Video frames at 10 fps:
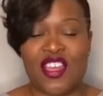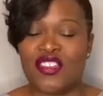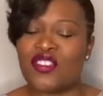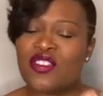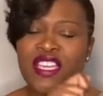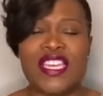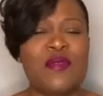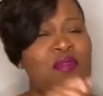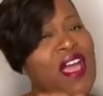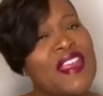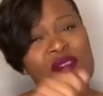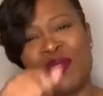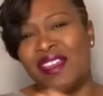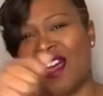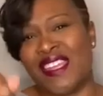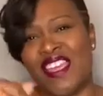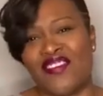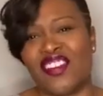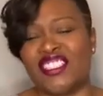So keep writing beyond that first